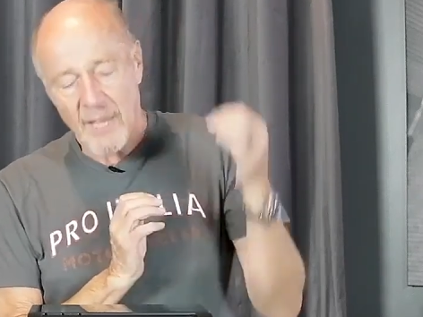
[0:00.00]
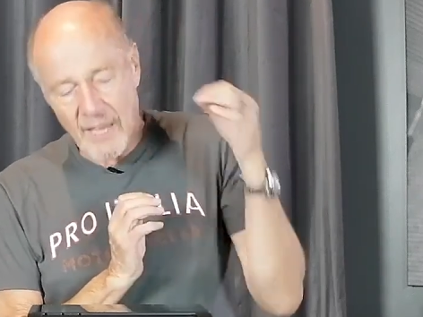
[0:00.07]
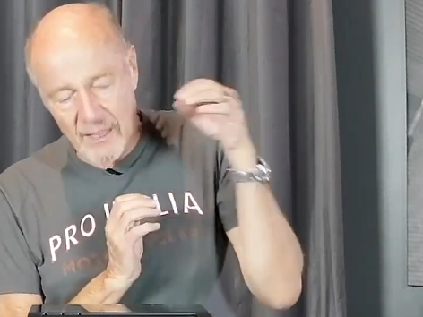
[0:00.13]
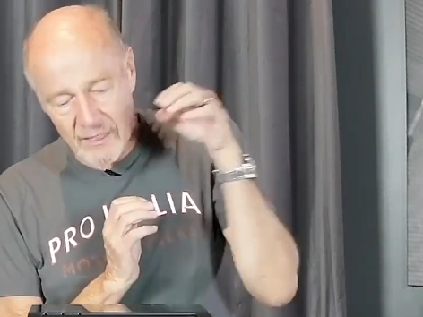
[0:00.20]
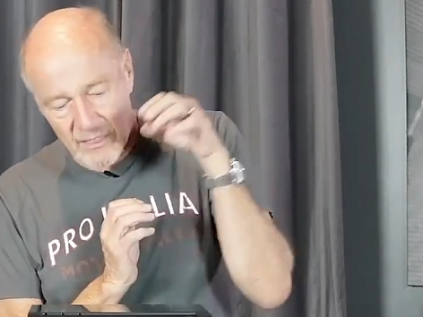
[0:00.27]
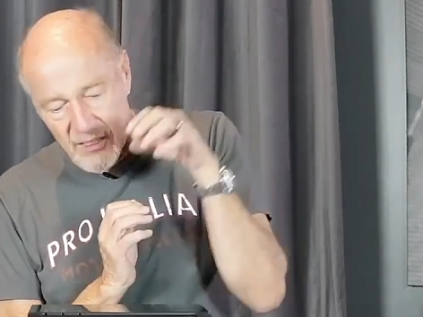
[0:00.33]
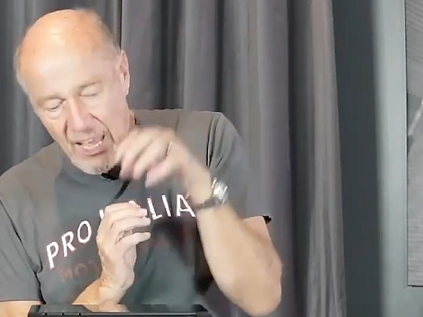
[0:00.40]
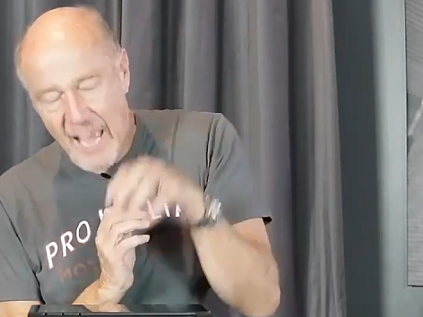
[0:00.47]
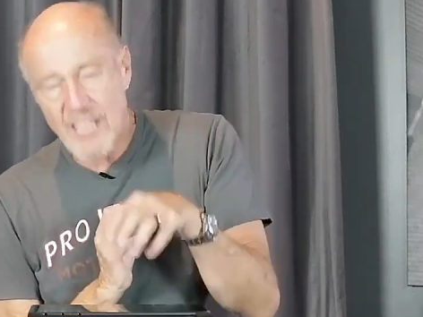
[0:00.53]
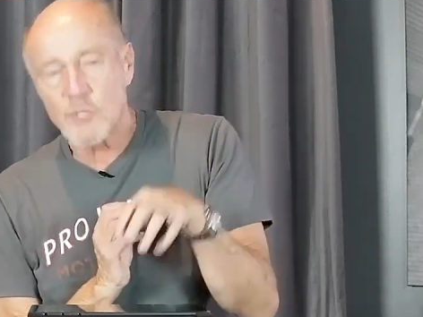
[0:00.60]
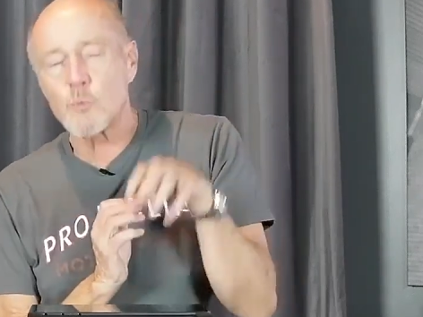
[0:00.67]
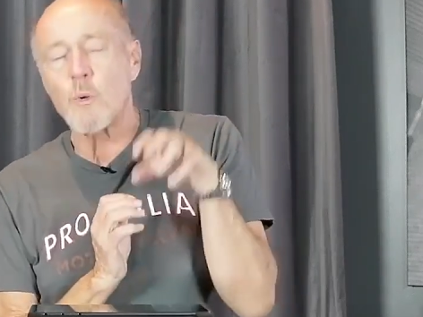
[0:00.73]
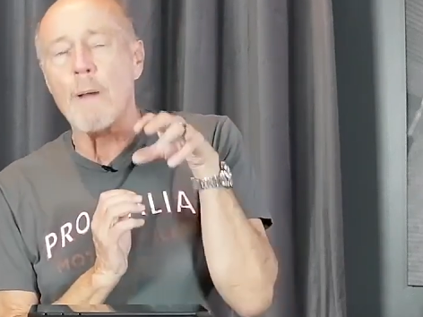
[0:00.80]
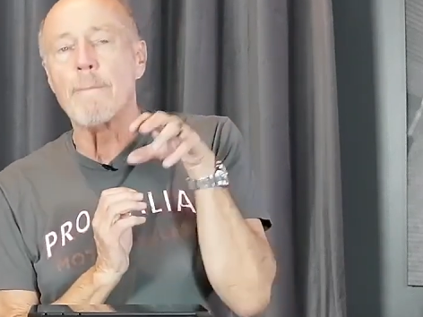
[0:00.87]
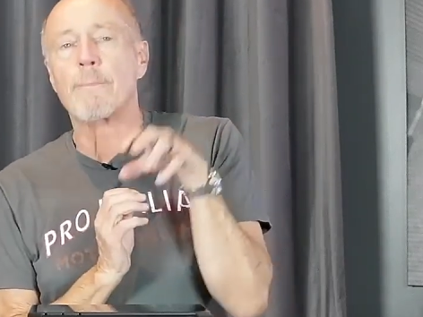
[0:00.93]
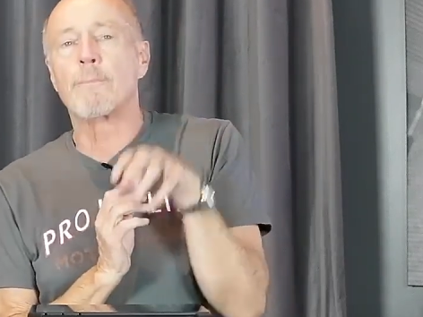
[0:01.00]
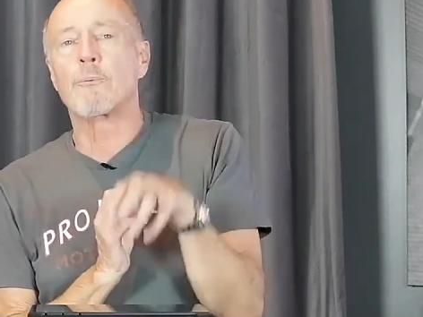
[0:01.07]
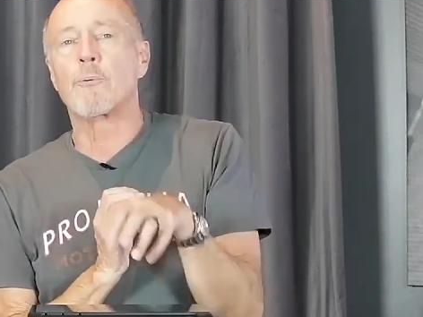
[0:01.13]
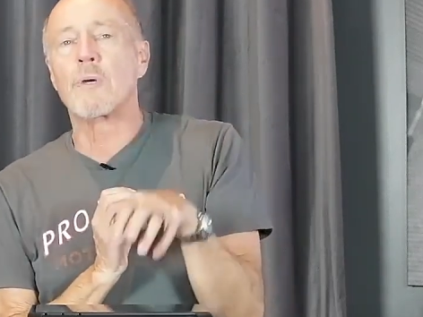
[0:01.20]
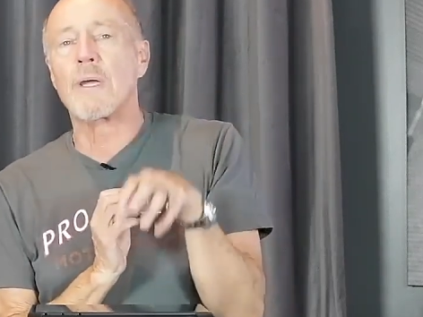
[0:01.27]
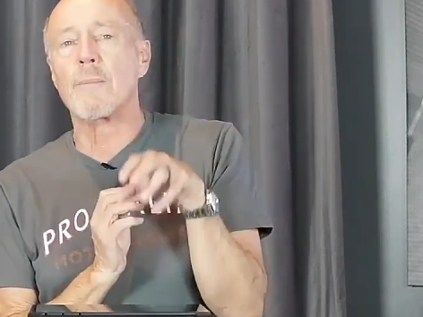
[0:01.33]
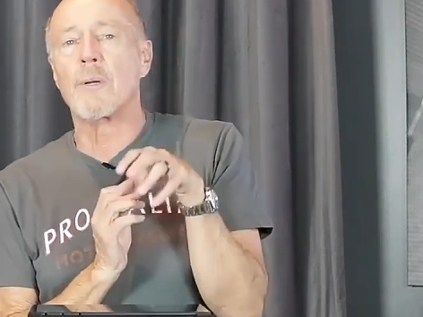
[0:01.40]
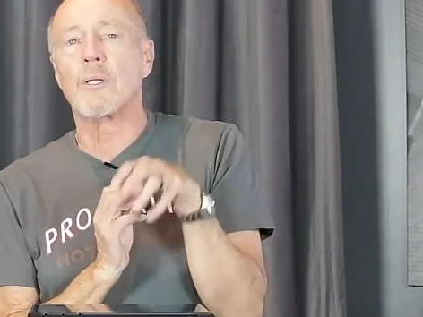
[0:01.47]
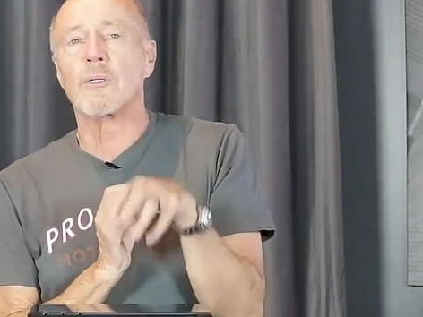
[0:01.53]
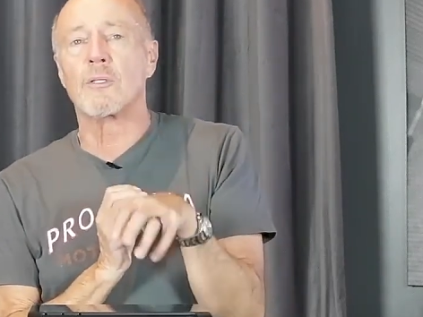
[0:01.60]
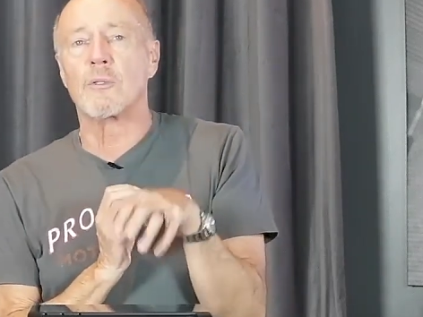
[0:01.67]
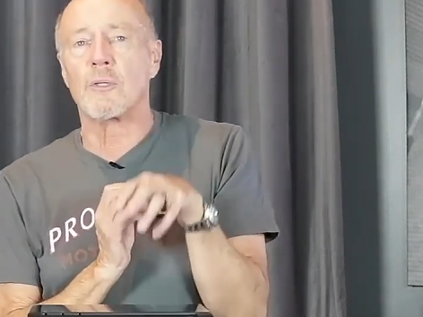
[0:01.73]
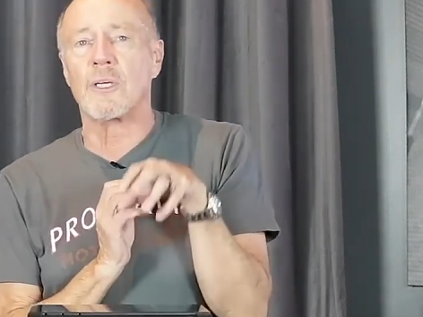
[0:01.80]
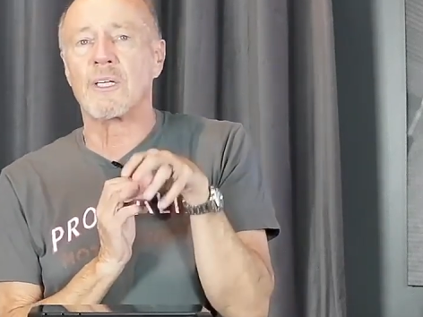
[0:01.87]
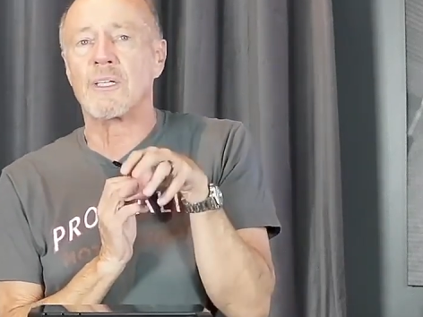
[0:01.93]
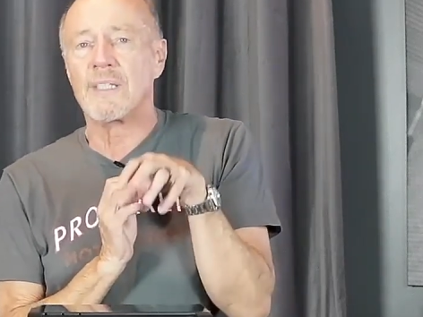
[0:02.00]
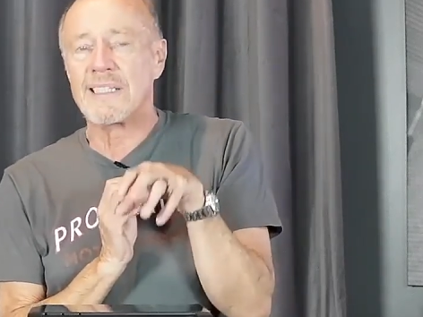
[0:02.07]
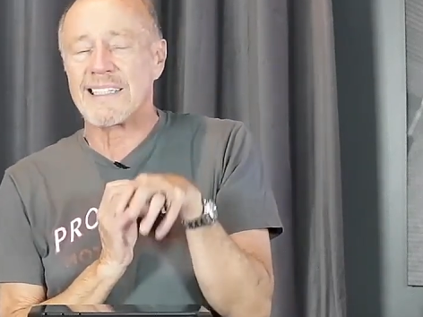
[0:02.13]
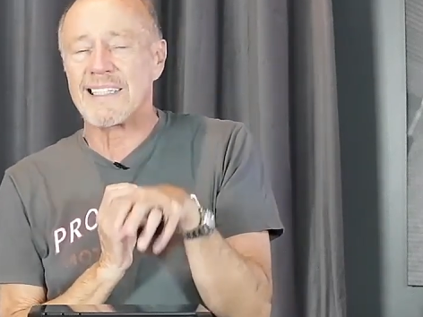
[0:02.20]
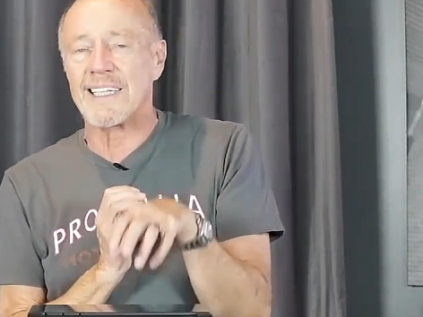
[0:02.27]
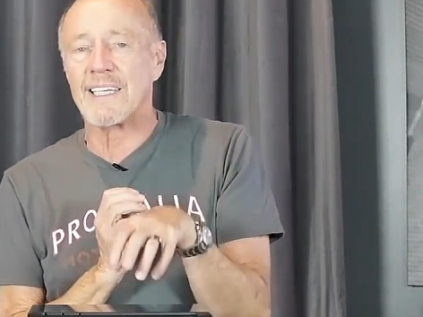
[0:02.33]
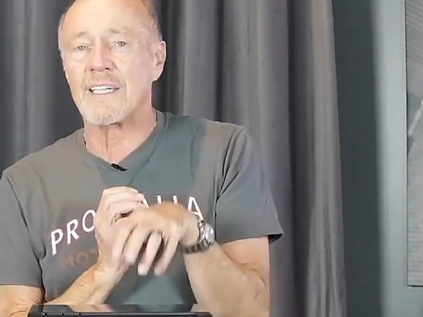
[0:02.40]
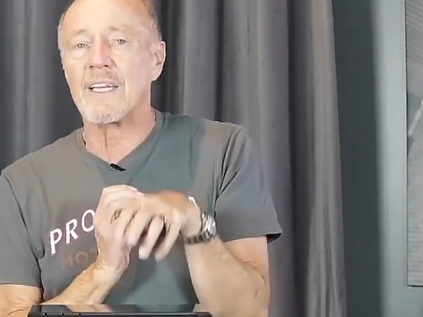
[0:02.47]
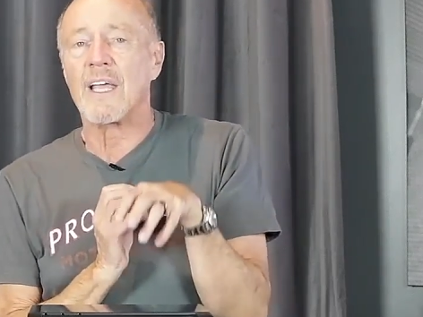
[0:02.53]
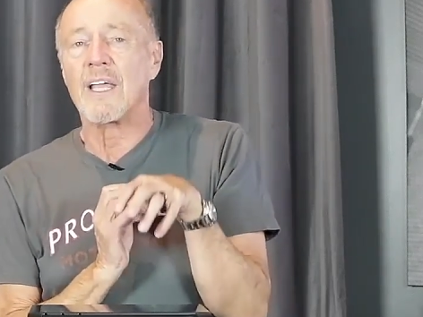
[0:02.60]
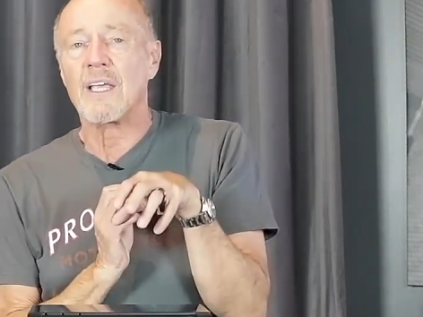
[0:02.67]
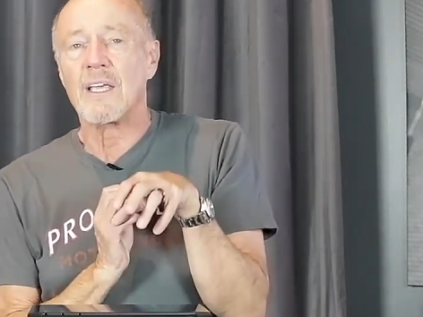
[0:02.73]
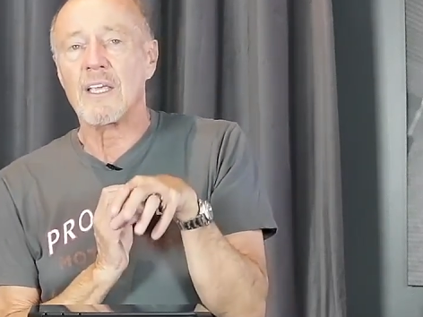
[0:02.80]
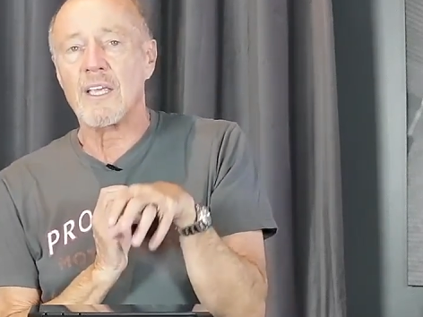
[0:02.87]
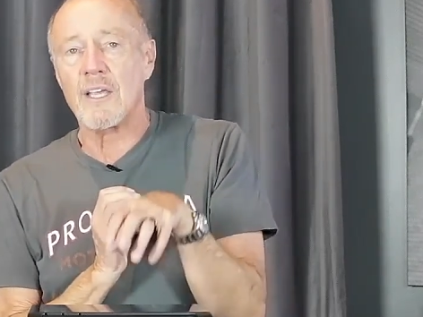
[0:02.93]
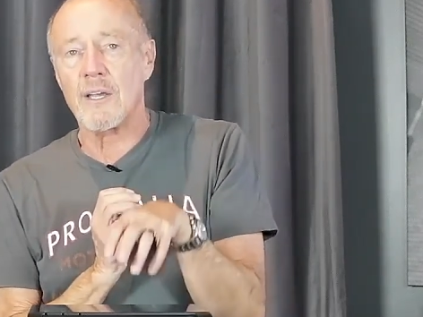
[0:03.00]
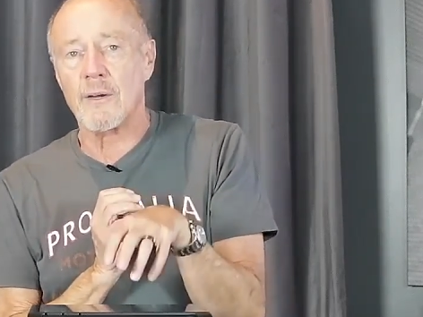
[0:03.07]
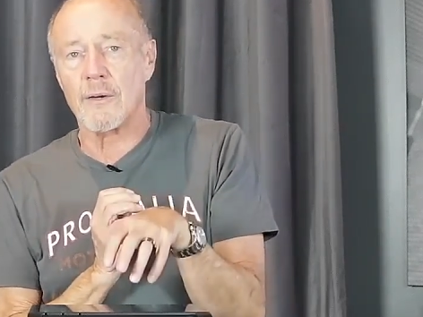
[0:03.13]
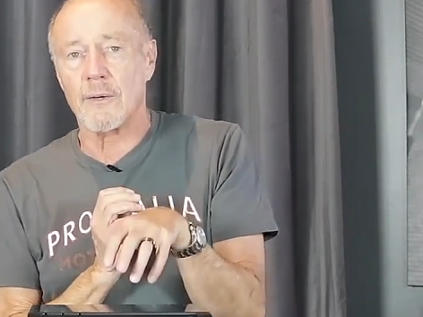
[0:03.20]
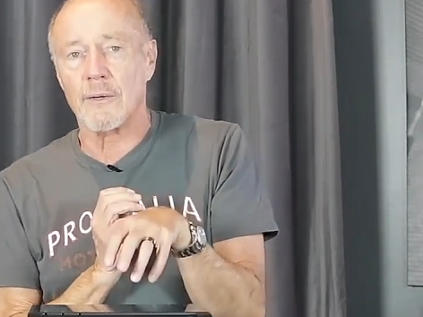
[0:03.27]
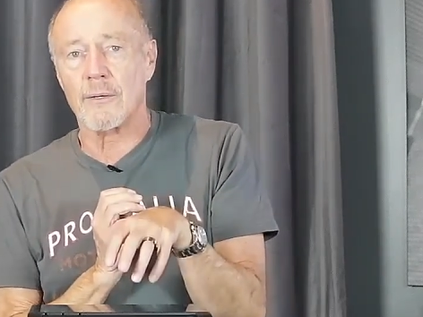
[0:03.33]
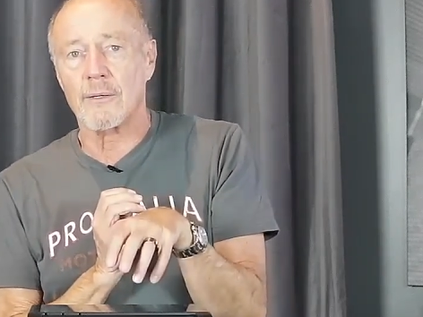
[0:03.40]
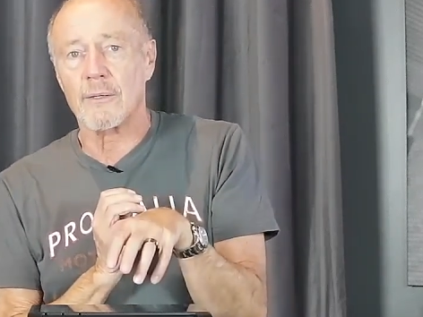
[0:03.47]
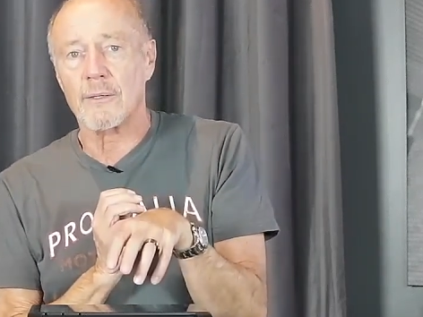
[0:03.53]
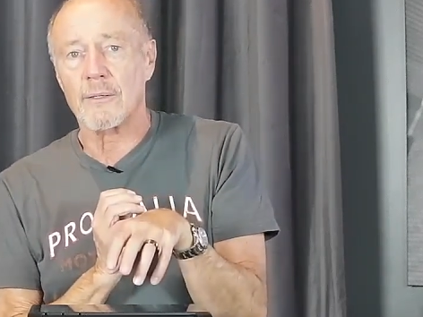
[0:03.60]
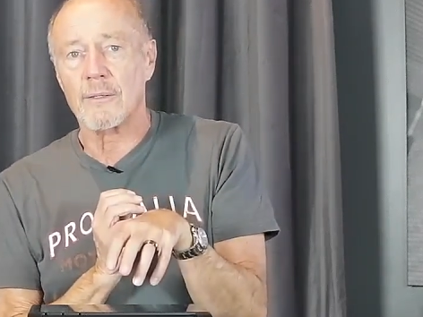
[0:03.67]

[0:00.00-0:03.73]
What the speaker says: And that's what PrimaLuna did here.